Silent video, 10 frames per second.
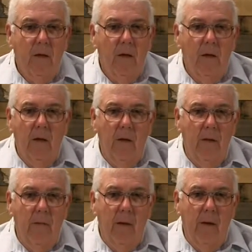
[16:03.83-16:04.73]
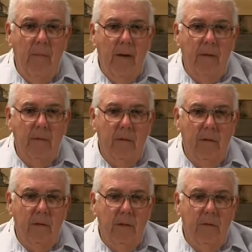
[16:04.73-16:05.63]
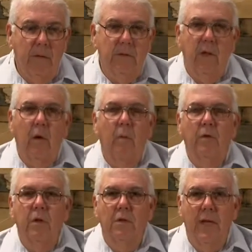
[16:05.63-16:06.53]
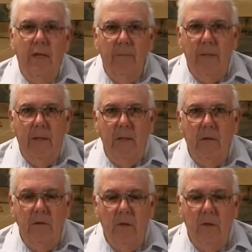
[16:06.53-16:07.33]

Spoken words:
about it almost looks like a miracle.